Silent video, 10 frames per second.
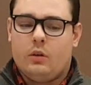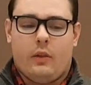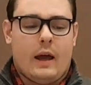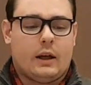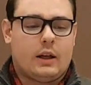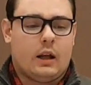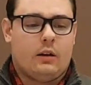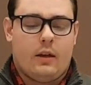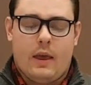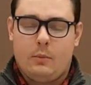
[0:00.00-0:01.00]
And
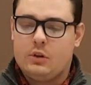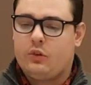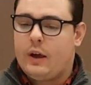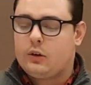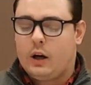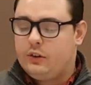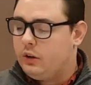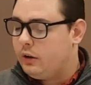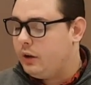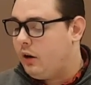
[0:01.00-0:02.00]
that meets that
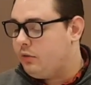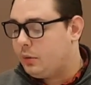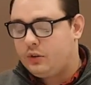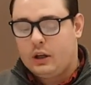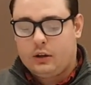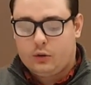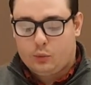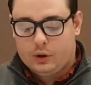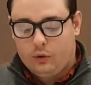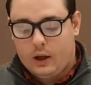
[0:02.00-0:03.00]
criteria of pertaining to
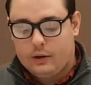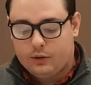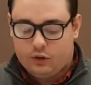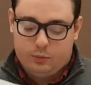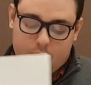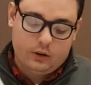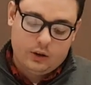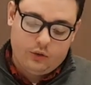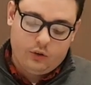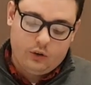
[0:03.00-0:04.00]
real life
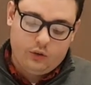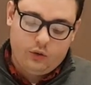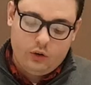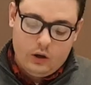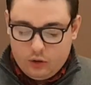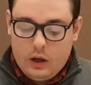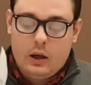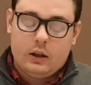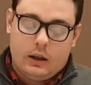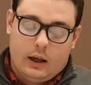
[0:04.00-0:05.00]
experiences.
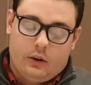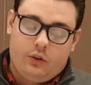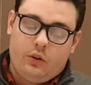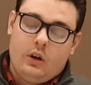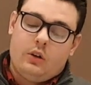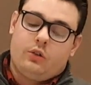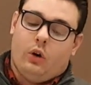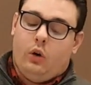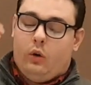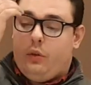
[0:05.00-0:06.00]
Yes.
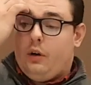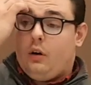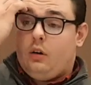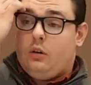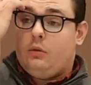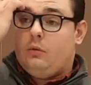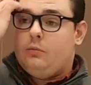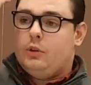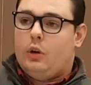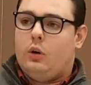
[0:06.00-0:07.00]
So
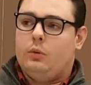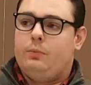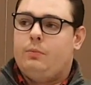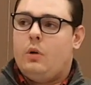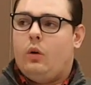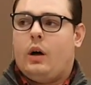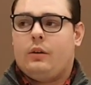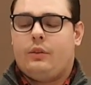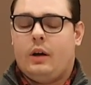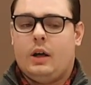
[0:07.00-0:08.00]
a lot
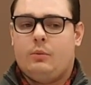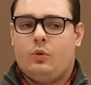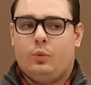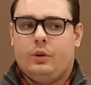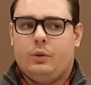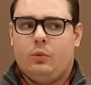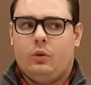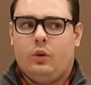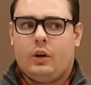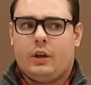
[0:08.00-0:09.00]
of times we
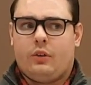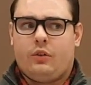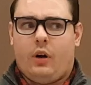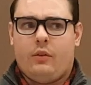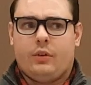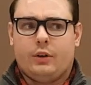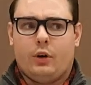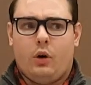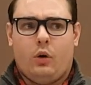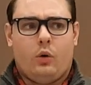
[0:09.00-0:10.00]
will look at stuff and
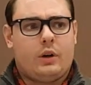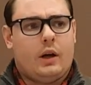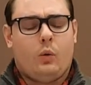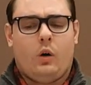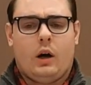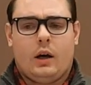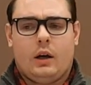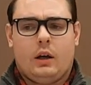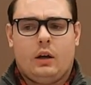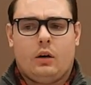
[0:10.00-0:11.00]
go, okay,
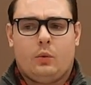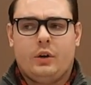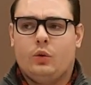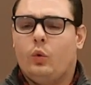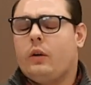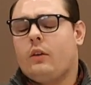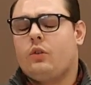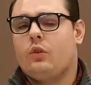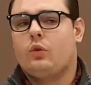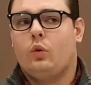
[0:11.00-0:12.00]
why are we doing
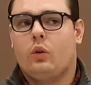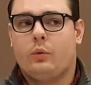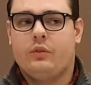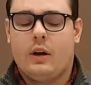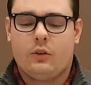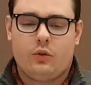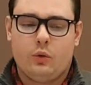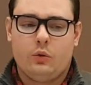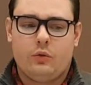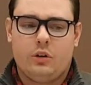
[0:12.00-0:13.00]
this in school? Or we've had
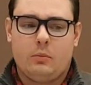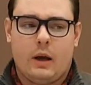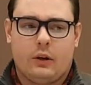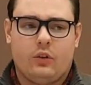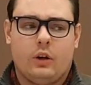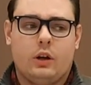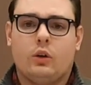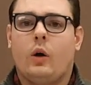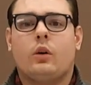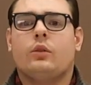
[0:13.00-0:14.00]
student feedback saying, I
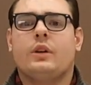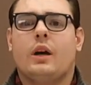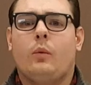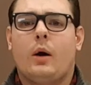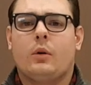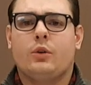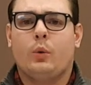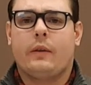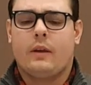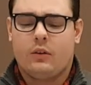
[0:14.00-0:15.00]
don't really get why we're
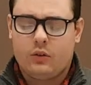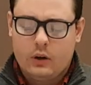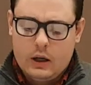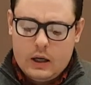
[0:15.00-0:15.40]
doing this.